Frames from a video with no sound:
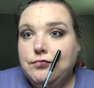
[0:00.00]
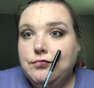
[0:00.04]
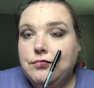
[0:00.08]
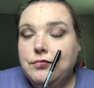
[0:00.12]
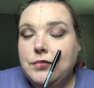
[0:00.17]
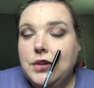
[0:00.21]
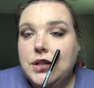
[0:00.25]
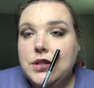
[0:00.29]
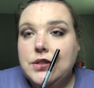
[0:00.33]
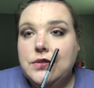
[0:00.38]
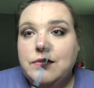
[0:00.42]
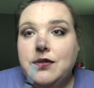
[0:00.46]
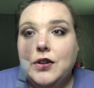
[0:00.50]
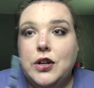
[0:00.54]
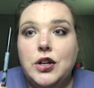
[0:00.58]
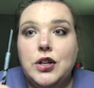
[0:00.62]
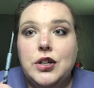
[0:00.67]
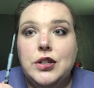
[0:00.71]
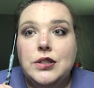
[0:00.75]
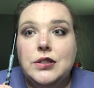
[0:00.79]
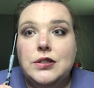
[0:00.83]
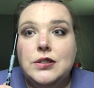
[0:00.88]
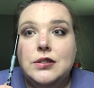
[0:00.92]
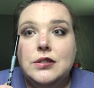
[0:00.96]
as far
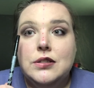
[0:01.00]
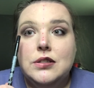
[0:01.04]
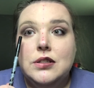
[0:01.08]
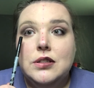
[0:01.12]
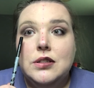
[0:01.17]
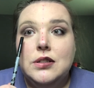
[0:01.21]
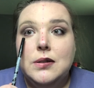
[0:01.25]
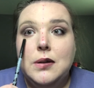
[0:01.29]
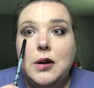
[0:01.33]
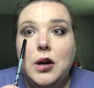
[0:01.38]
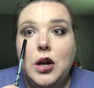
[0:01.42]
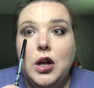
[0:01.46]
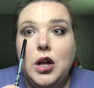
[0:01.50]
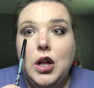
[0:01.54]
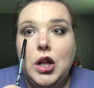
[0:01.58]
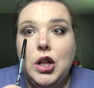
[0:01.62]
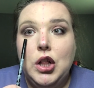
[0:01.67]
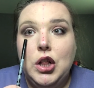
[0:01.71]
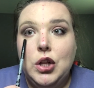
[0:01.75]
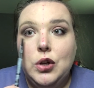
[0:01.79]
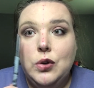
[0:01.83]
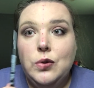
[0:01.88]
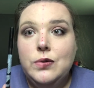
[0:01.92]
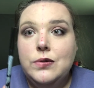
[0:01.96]
as
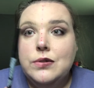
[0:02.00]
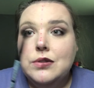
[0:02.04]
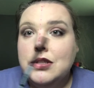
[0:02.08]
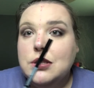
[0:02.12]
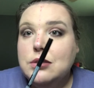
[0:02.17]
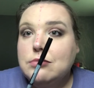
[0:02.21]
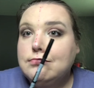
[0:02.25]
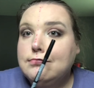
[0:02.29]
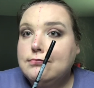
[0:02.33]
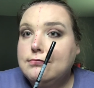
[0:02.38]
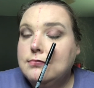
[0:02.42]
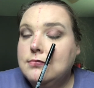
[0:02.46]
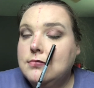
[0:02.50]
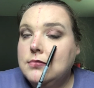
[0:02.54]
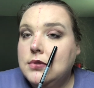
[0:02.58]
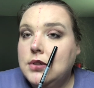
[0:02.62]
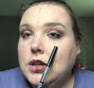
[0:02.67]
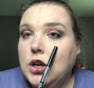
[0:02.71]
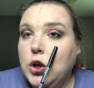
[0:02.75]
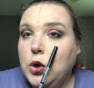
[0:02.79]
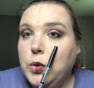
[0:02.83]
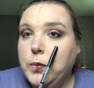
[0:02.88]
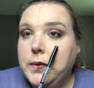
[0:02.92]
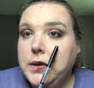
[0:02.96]
closed,
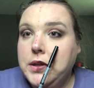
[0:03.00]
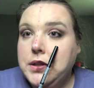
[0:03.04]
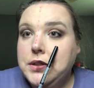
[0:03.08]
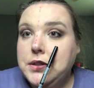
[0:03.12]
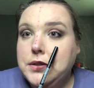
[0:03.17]
opened.